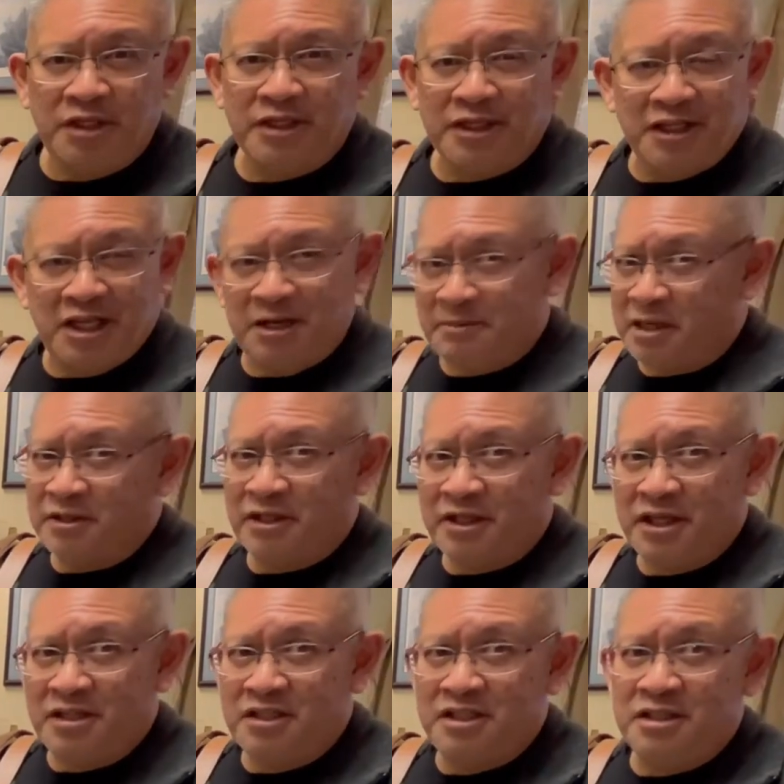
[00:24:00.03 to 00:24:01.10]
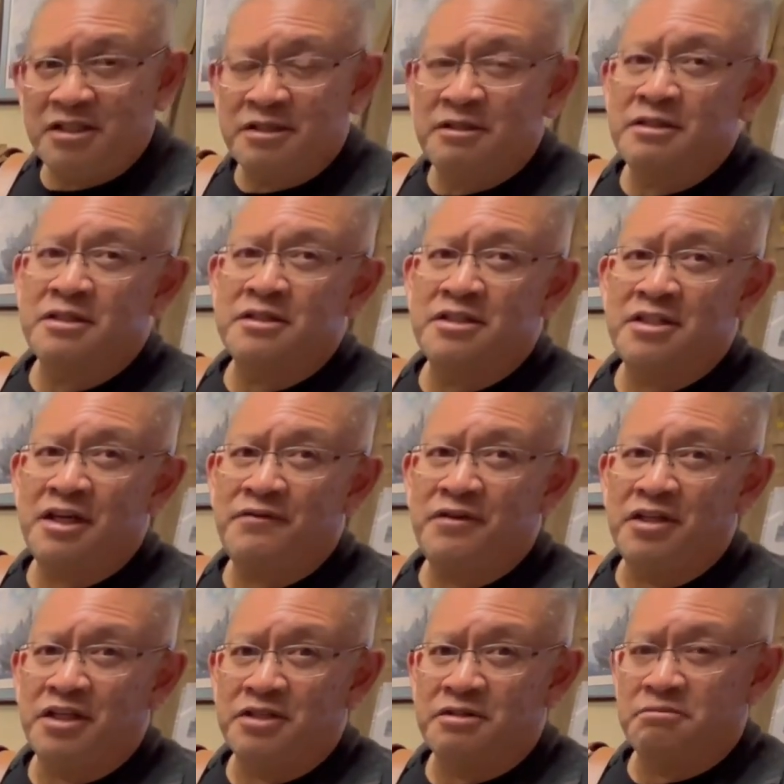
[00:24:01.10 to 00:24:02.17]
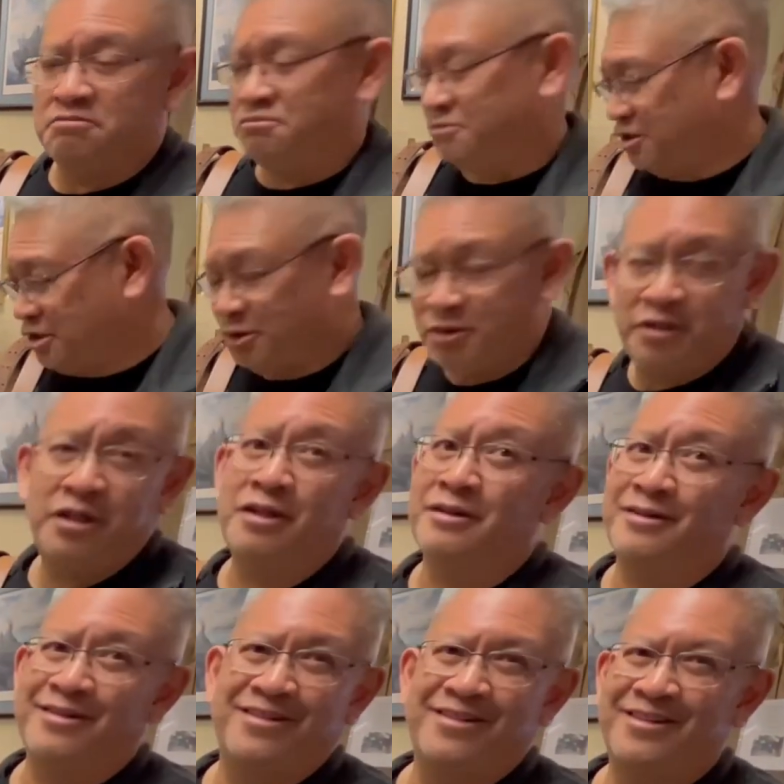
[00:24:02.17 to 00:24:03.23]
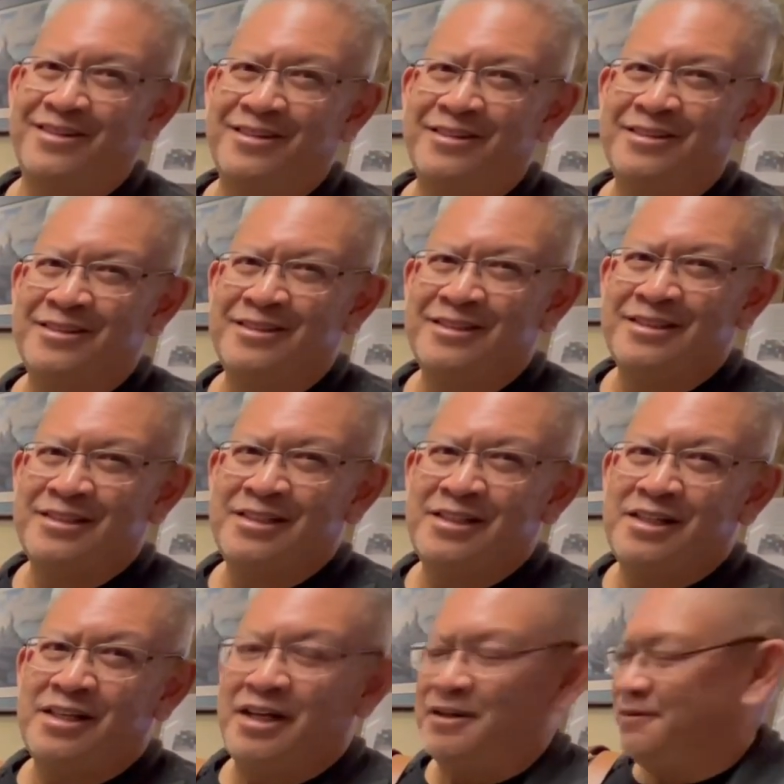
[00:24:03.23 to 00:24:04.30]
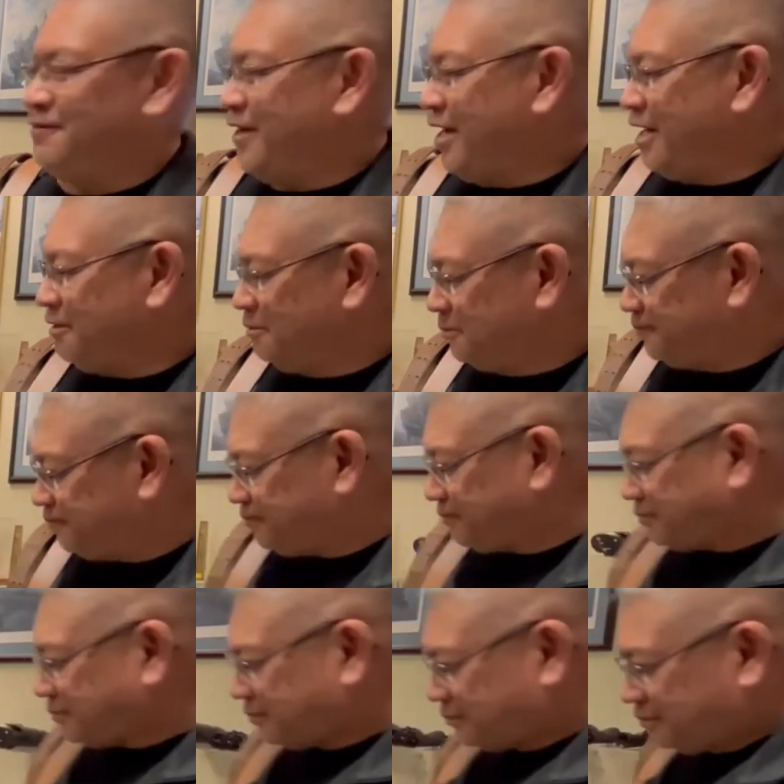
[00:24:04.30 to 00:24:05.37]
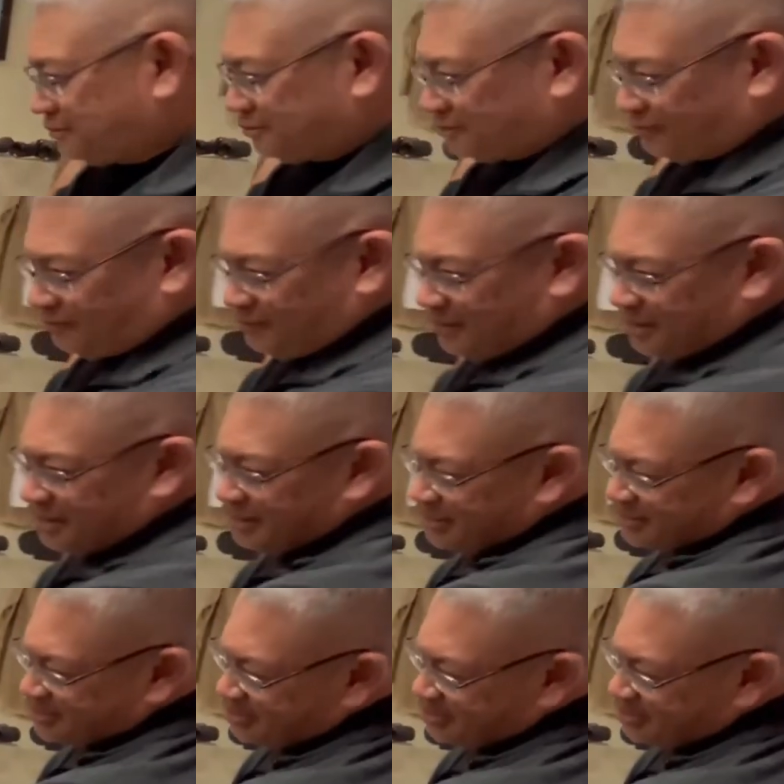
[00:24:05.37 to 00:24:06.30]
that came out in the 1970s. No, it didn't. In fact, it's the